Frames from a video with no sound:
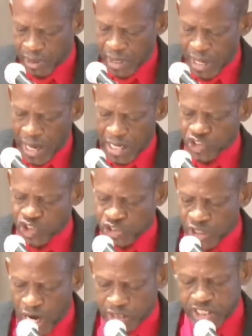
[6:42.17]
and
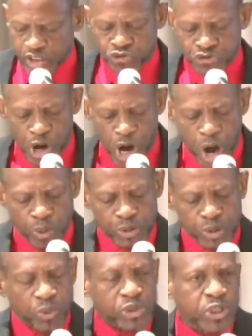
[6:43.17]
started throughout
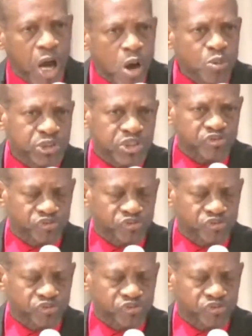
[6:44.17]
our towns and